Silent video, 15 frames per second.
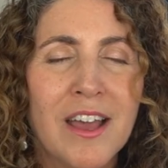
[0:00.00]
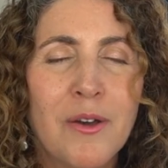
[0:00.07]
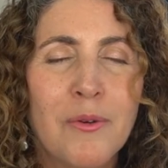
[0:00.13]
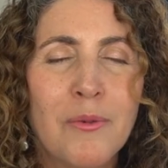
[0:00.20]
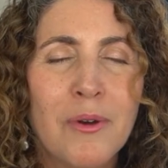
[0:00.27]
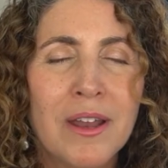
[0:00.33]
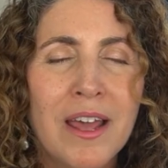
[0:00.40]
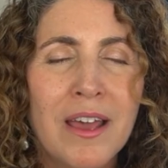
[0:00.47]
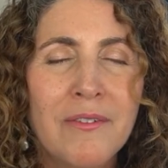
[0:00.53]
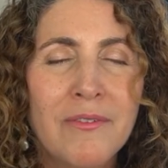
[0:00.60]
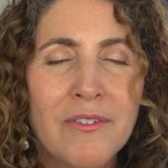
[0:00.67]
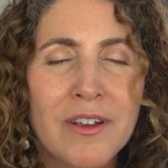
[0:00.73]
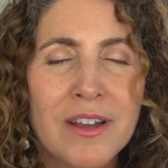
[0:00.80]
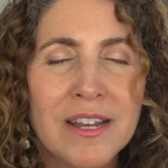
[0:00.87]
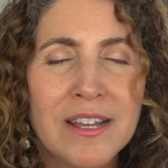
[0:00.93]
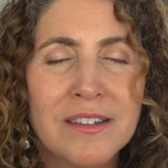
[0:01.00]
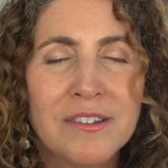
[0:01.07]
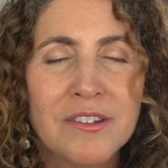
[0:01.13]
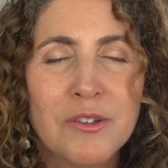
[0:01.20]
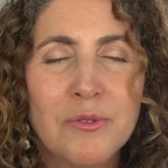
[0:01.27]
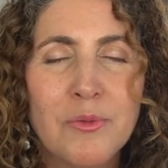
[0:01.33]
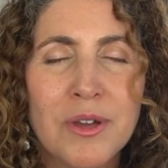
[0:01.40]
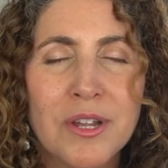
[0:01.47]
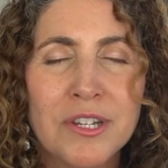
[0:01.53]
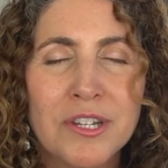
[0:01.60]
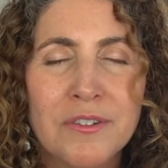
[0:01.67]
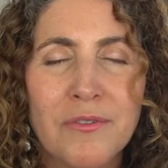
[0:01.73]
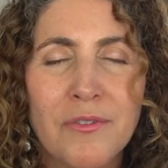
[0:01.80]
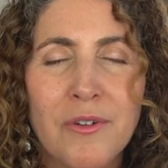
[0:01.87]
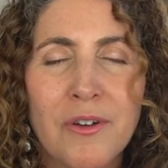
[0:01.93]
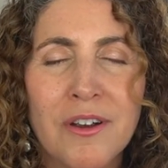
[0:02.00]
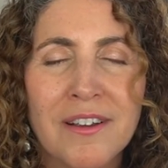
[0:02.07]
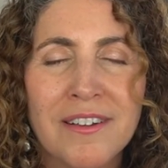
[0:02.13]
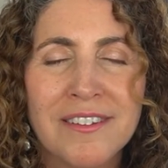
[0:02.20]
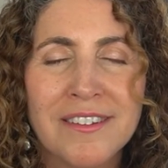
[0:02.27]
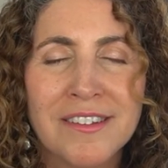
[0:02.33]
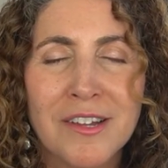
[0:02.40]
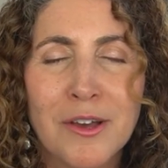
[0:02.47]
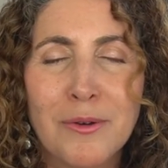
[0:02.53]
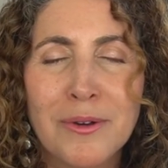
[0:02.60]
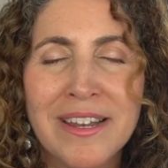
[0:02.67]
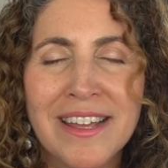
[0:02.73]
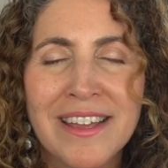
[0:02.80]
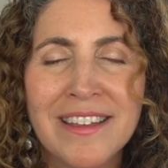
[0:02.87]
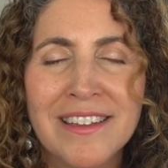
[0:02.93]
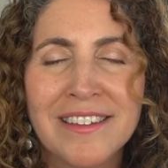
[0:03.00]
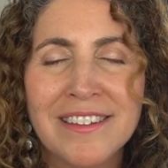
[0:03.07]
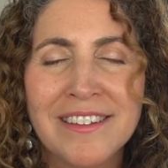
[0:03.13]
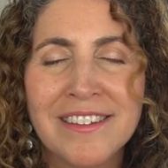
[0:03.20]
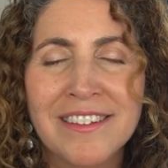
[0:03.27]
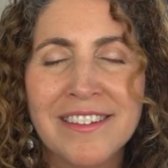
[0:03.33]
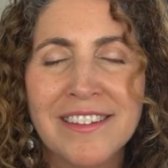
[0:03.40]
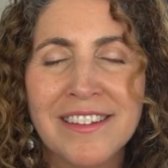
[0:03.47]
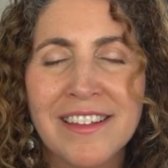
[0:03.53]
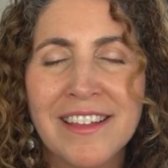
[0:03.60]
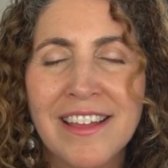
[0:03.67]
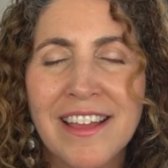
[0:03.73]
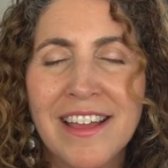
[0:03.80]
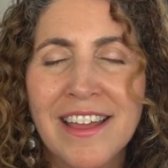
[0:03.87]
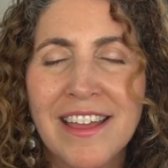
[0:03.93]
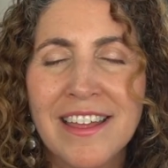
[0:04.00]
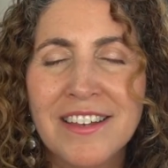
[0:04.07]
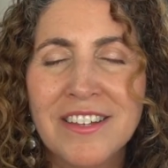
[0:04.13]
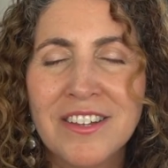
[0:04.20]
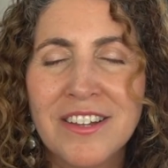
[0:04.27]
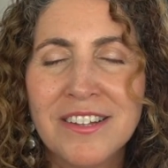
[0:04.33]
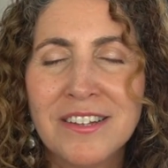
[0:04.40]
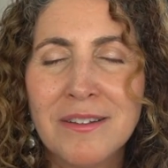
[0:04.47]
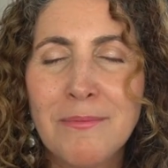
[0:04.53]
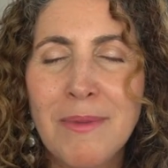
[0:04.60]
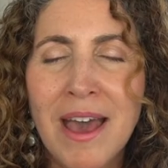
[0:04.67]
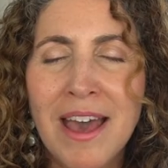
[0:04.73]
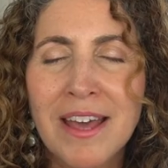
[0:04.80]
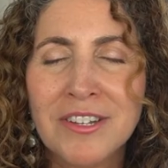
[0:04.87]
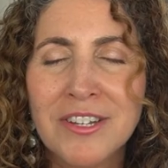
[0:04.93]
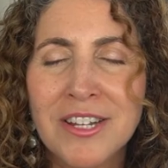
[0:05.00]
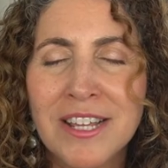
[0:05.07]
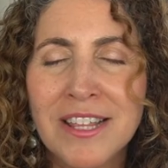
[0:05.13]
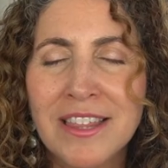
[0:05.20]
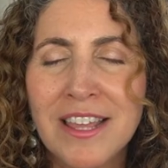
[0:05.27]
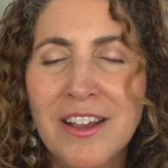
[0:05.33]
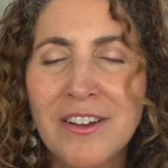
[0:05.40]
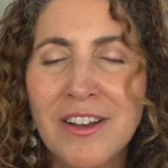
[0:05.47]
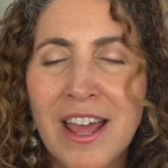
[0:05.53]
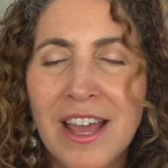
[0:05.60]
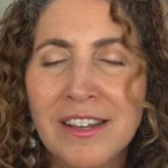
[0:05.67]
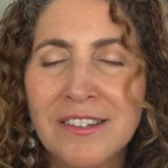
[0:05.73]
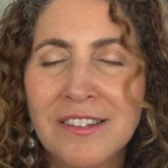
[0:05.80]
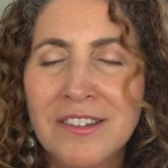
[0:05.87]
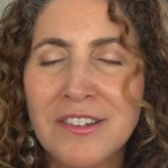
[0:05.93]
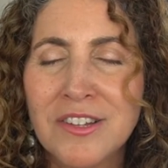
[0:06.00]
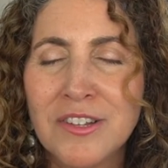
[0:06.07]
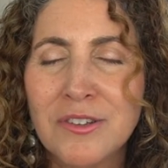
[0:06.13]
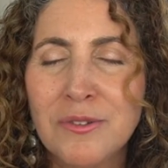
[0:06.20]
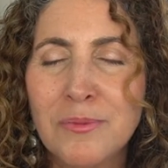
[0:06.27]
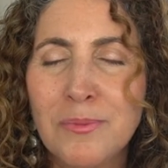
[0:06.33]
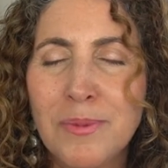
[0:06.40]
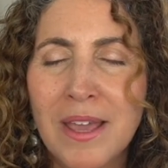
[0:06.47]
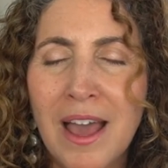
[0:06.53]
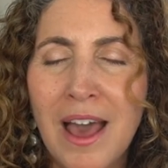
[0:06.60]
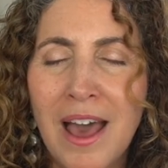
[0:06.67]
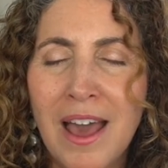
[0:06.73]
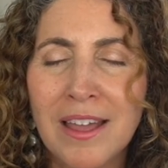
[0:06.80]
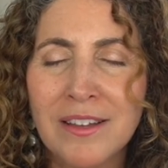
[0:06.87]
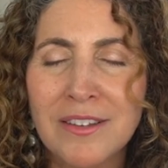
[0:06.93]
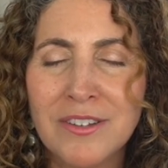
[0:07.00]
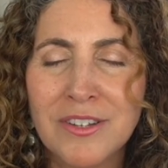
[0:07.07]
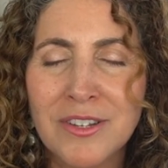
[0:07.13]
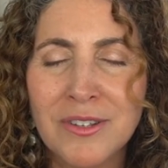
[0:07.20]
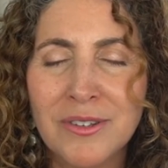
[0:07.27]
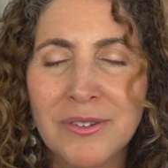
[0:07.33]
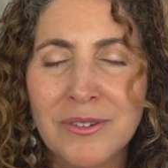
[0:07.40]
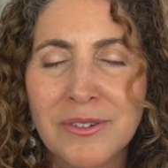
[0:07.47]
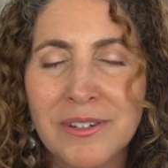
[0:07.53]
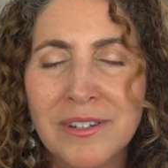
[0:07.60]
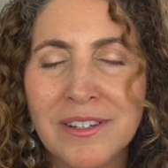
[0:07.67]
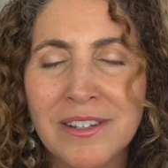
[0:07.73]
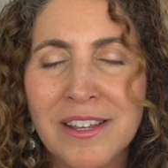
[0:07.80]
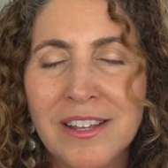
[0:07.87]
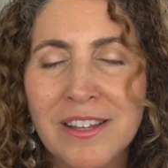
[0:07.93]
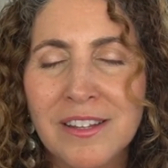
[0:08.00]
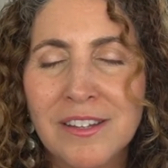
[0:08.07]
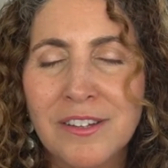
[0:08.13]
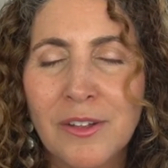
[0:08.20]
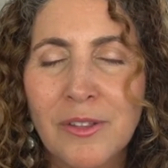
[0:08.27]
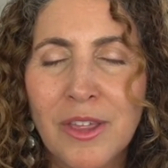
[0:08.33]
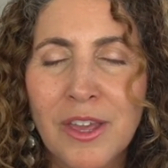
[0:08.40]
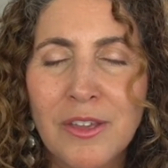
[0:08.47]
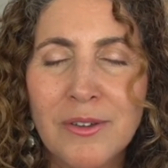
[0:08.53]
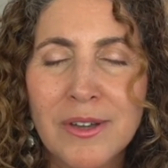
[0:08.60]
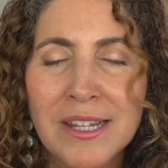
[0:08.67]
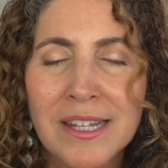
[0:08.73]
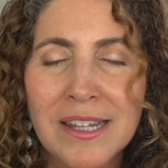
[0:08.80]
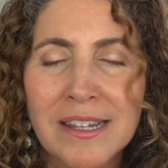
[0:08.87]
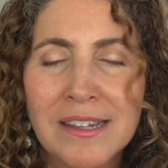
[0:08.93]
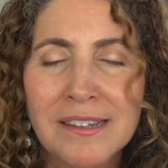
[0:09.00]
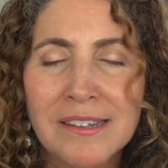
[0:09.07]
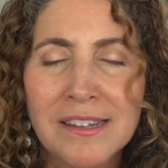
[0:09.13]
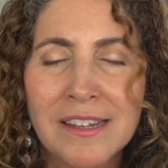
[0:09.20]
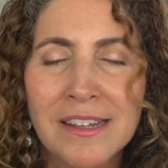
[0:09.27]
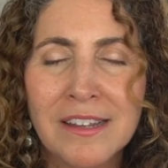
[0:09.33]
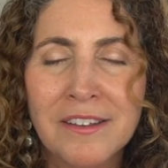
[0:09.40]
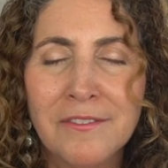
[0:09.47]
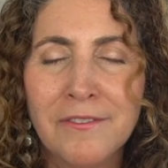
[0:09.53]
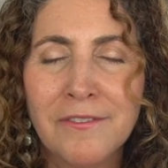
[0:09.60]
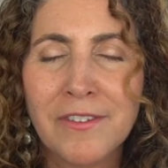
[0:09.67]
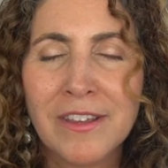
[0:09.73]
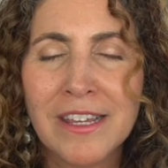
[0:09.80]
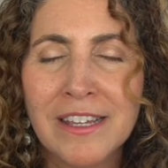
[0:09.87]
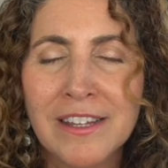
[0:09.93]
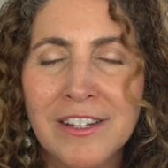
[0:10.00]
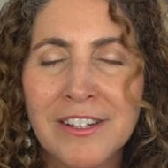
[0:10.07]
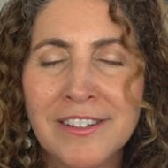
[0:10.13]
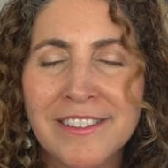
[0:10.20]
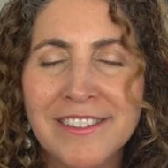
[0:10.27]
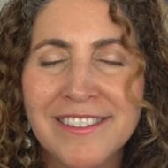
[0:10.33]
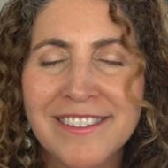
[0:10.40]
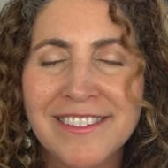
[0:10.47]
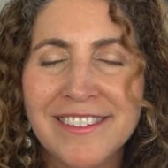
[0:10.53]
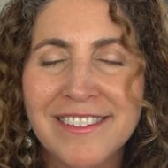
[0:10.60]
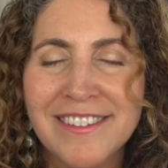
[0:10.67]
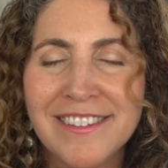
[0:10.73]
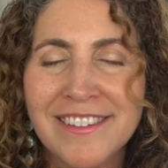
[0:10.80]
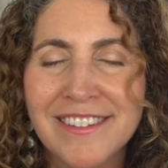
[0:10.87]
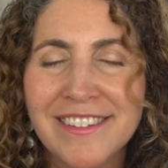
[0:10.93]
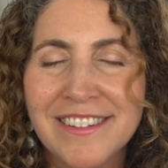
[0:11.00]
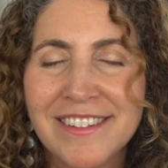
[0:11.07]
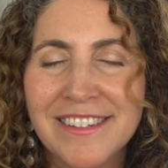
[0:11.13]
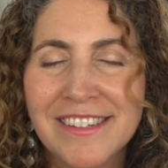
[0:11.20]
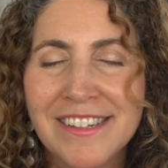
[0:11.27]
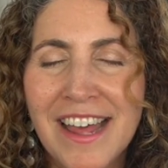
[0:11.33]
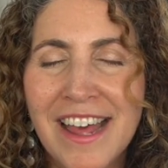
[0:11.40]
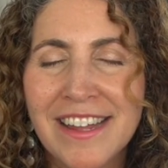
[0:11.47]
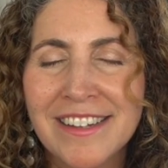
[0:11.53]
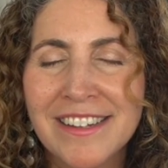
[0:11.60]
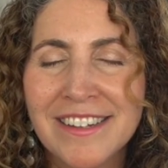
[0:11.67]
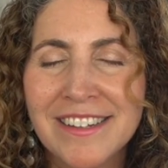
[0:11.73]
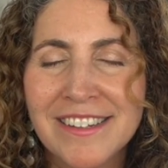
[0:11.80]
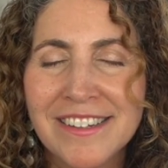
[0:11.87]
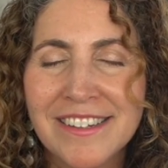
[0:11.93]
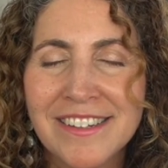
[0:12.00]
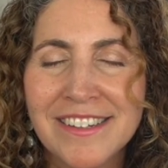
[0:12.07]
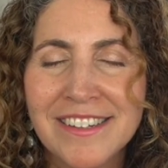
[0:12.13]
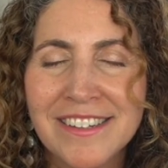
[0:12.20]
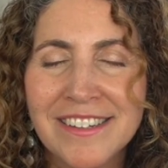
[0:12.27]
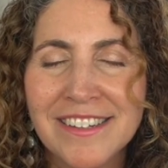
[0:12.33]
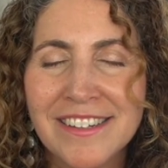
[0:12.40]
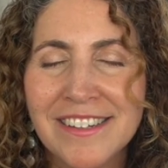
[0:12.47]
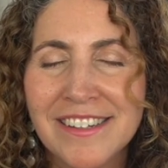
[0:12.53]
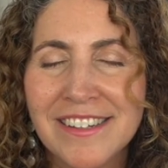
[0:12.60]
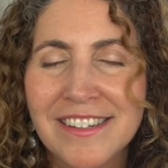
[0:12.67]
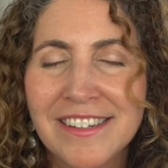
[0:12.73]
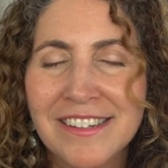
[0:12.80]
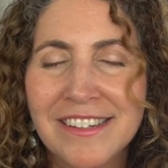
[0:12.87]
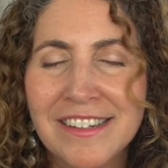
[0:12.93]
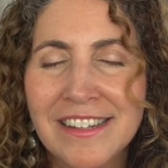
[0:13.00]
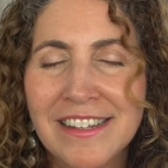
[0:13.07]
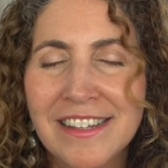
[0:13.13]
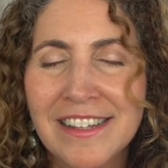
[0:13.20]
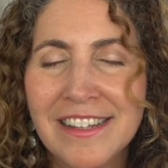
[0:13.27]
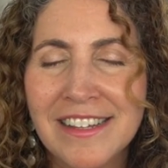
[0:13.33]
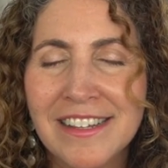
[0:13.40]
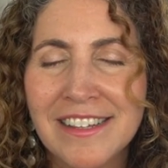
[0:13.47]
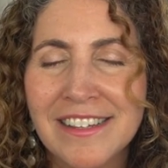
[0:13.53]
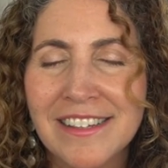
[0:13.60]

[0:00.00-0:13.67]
Whatever it is you wish for, so it is. And just imagine it there next to you, behind you, so that you can listen, feel, sense, see,